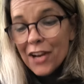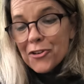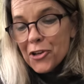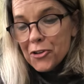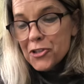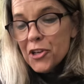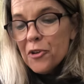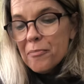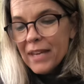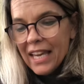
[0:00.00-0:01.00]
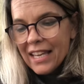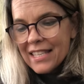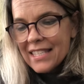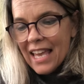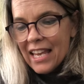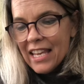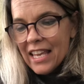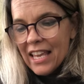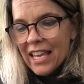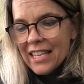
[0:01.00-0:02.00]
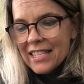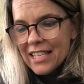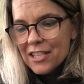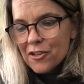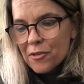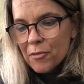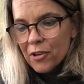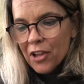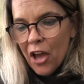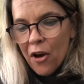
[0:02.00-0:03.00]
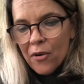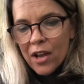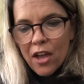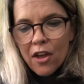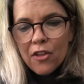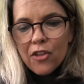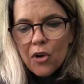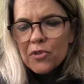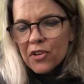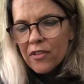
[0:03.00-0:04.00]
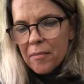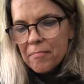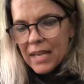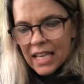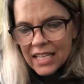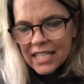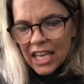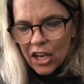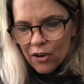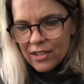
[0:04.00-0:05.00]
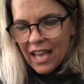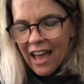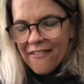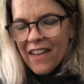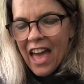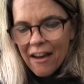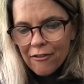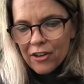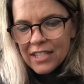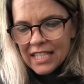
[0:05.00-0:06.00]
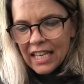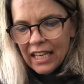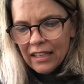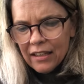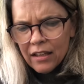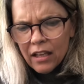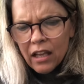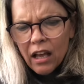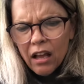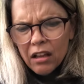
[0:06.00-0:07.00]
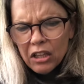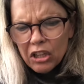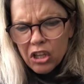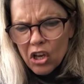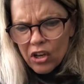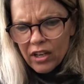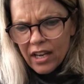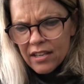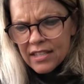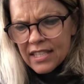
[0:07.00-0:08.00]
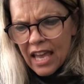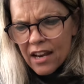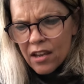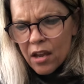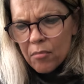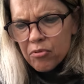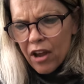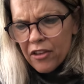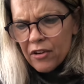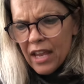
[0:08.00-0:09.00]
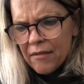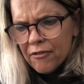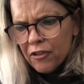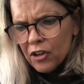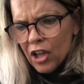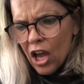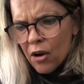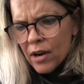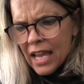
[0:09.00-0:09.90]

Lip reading: are too big," said his sister Merlot. "Those are the biggest ears I've ever seen." "Look," said brother named Furlough.